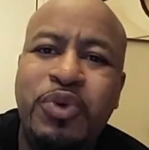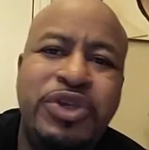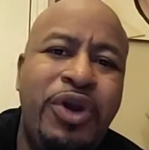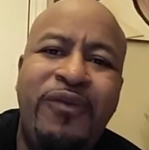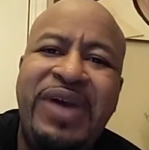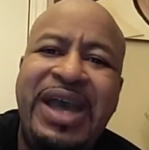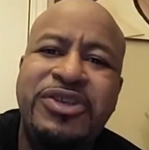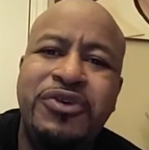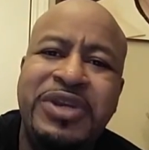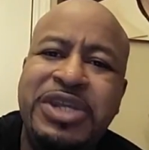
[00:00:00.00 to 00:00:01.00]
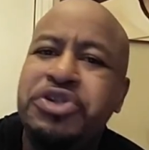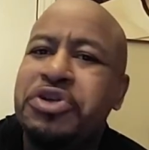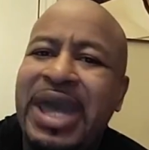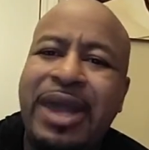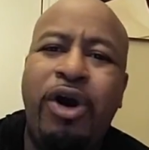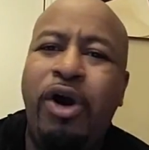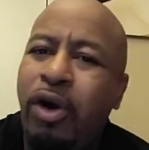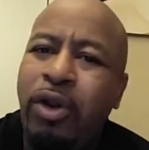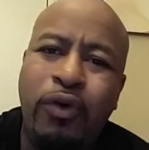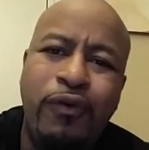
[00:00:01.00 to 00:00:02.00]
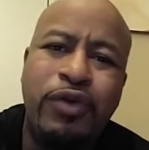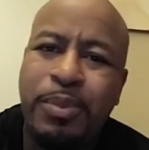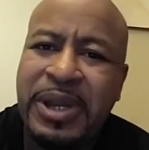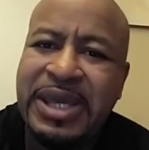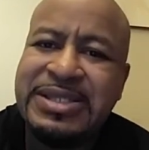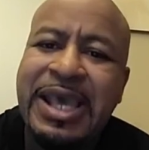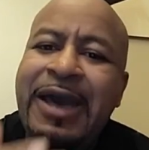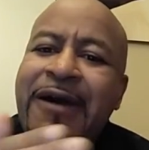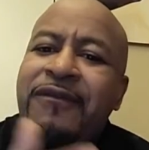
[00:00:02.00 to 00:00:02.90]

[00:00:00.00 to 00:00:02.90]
And when you don't find your niche, you're kind of all over the place.